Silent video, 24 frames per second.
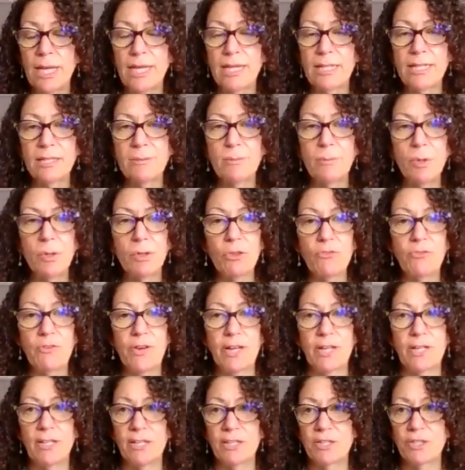And in both
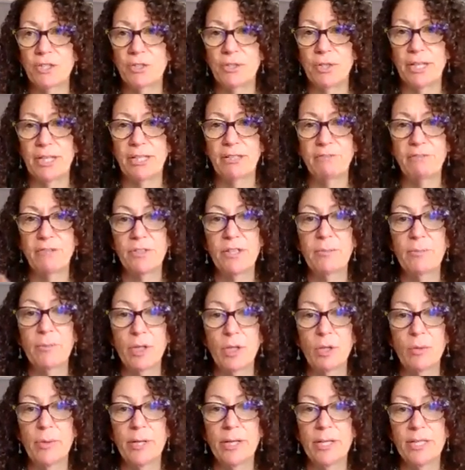phonological and
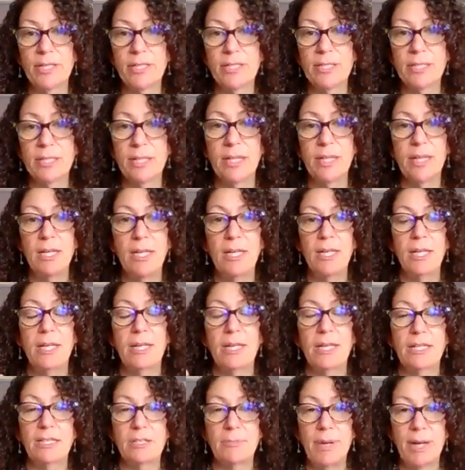phonemic awareness,
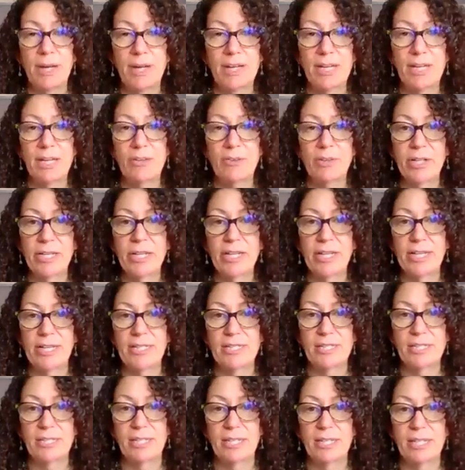it's about hearing and
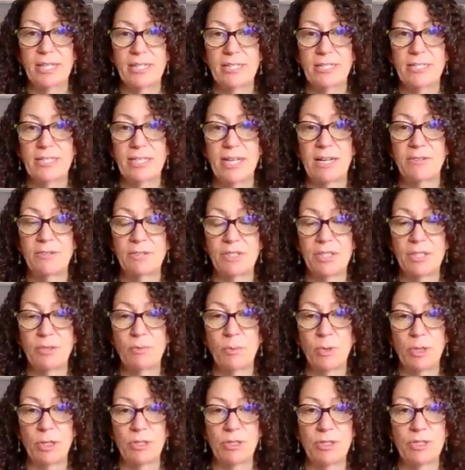isolating sounds in
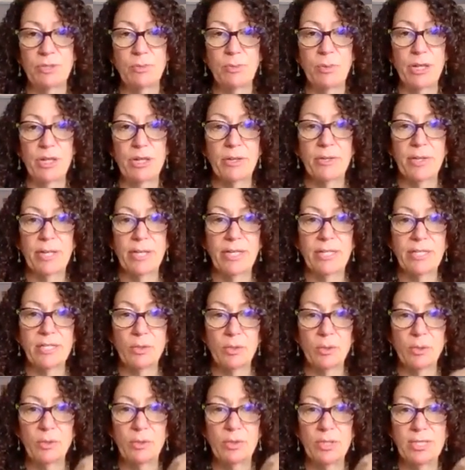words, whether
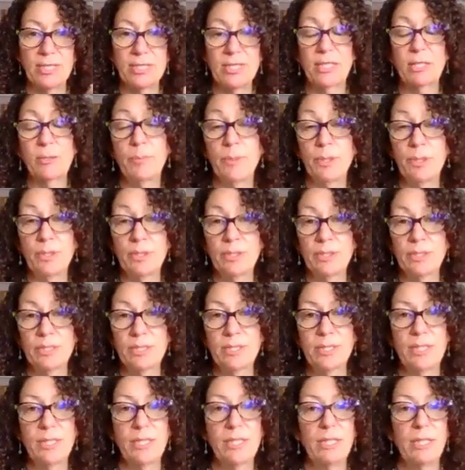it's
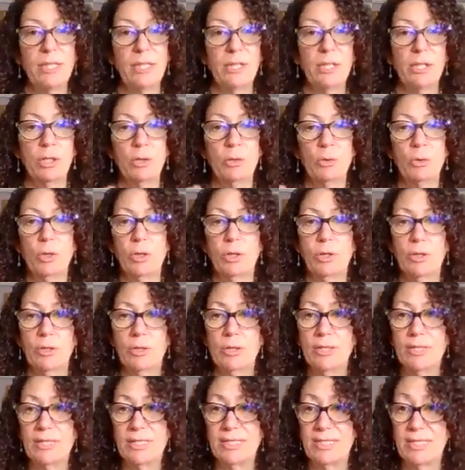syllables
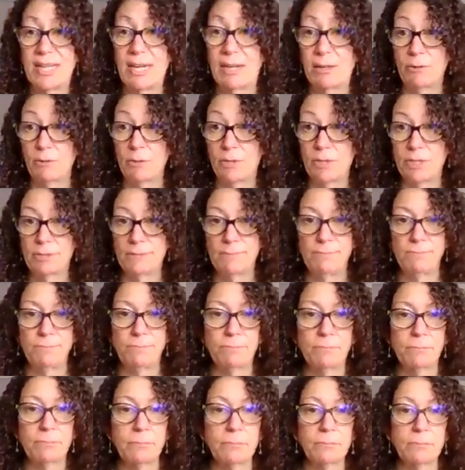or sound.
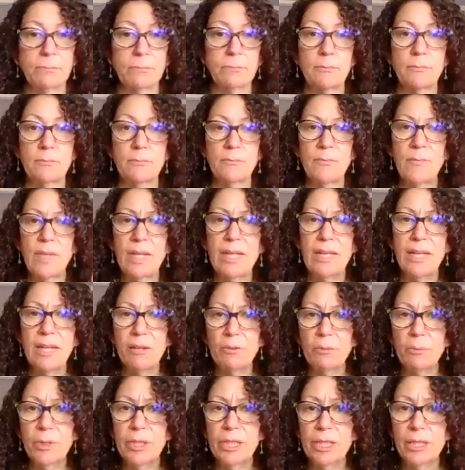
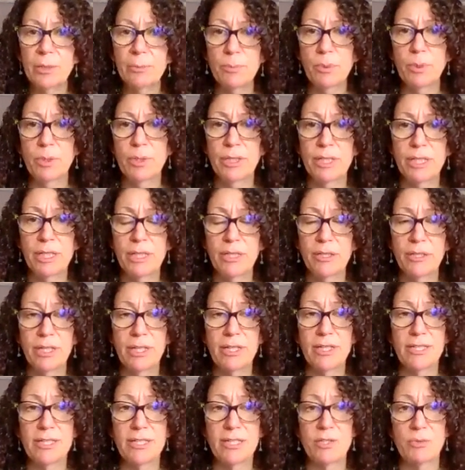Now, really important here,
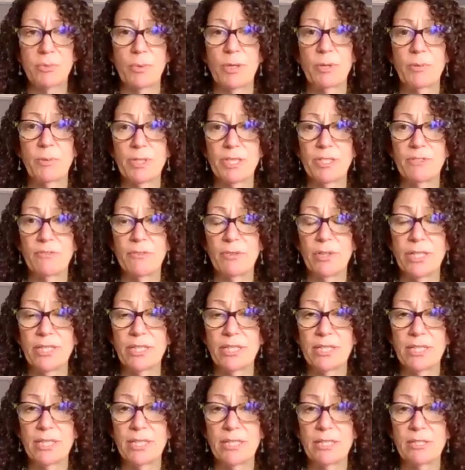and this is where we're
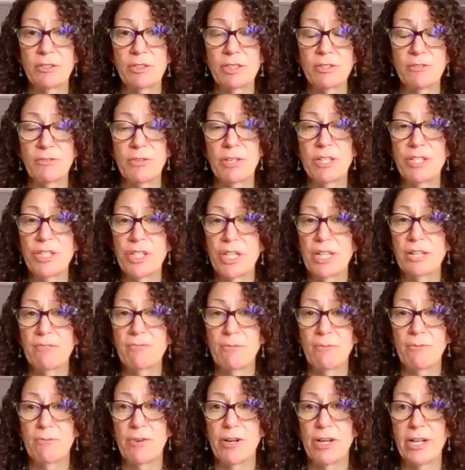differentiating
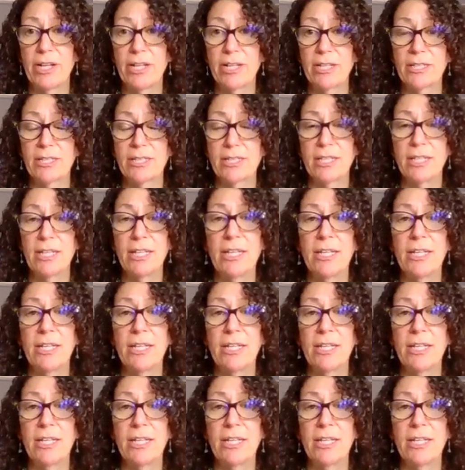from phonics.